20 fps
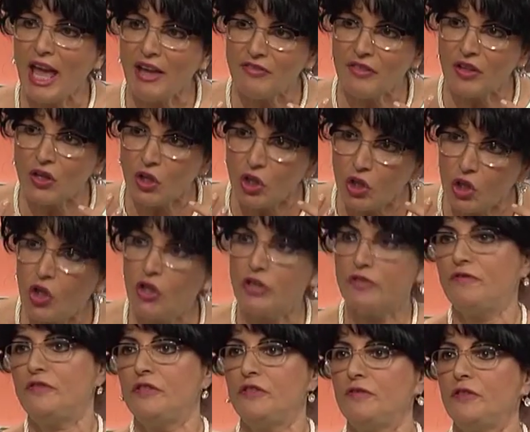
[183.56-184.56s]
have a lot
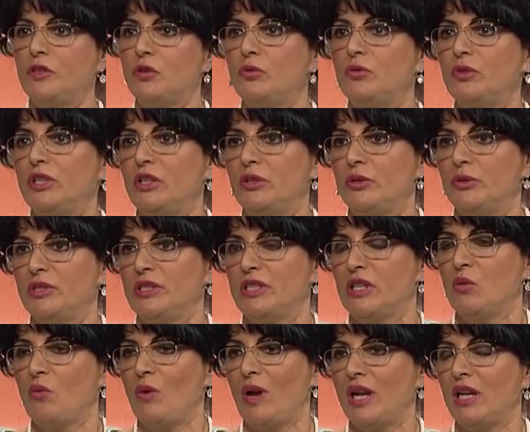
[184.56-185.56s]
of difficulty
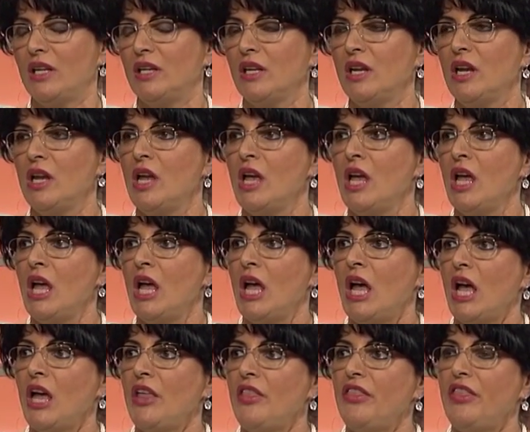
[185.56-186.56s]
losing weight.
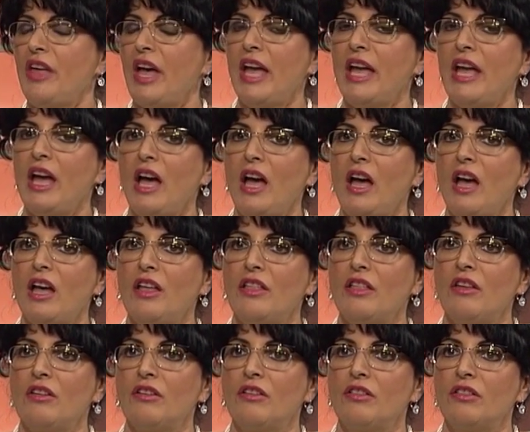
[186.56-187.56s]
And they are
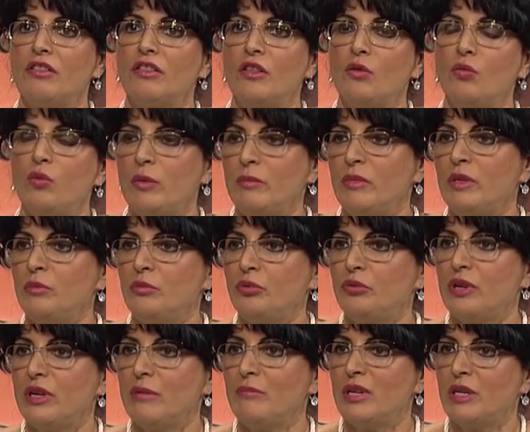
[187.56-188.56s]
the women
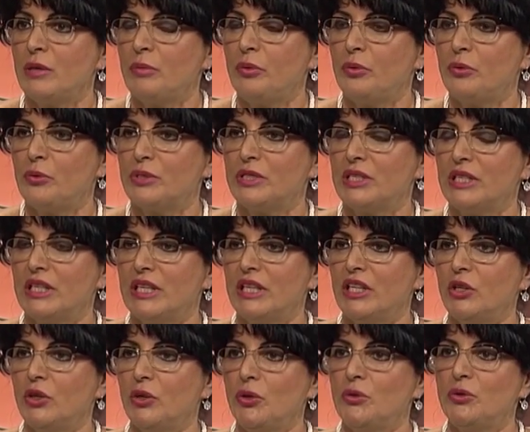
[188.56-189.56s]

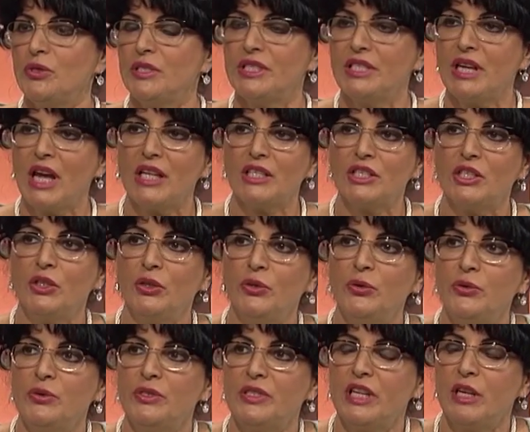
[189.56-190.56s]
premenopausally who start to
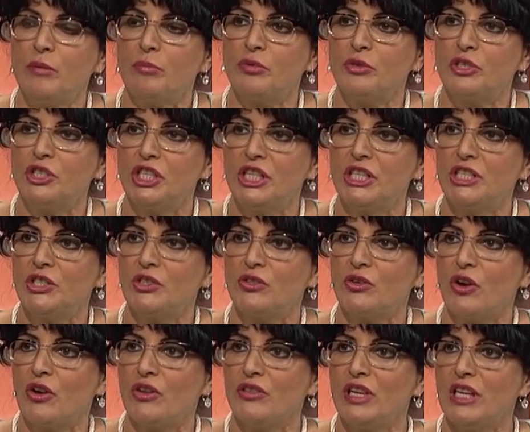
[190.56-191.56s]
lose their
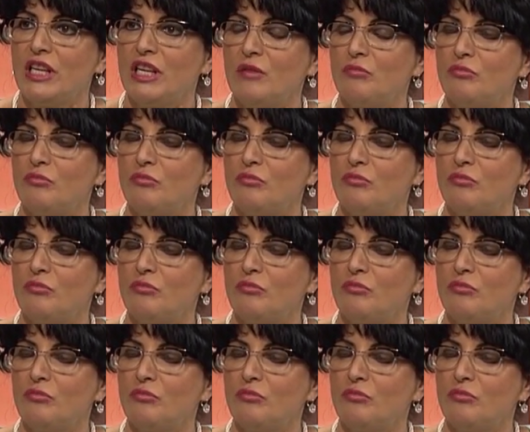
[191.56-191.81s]
progesterone, they